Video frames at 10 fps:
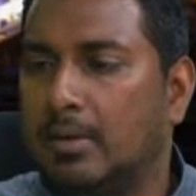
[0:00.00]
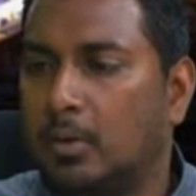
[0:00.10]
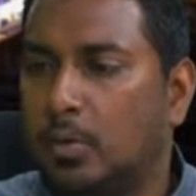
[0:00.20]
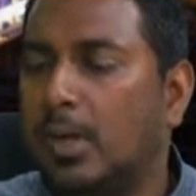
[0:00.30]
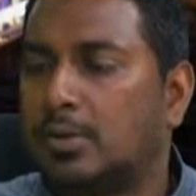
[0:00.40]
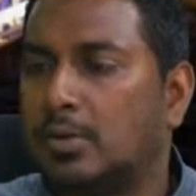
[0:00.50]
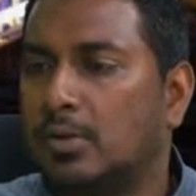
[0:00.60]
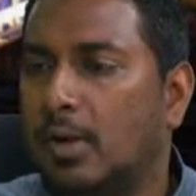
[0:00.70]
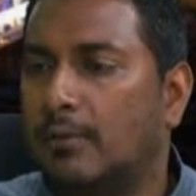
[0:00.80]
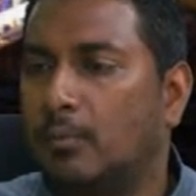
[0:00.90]
question
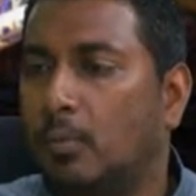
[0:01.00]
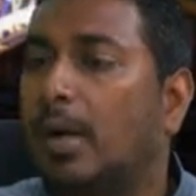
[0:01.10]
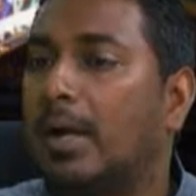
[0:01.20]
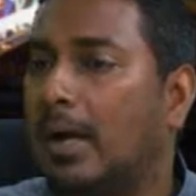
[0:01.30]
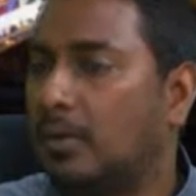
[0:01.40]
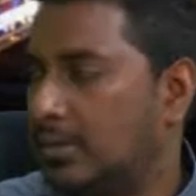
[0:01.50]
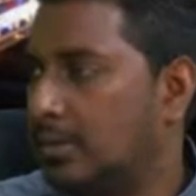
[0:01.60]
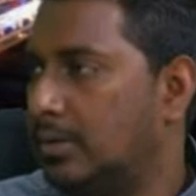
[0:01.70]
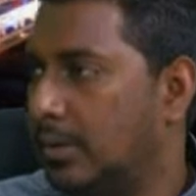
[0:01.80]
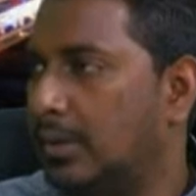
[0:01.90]
of work out
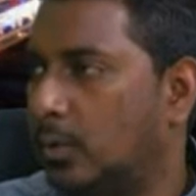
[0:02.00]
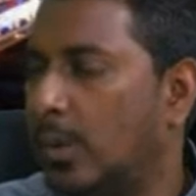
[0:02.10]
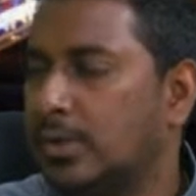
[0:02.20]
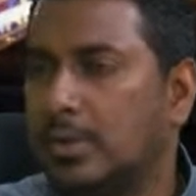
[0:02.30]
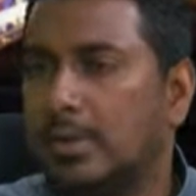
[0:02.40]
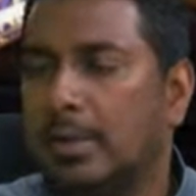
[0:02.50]
the equation.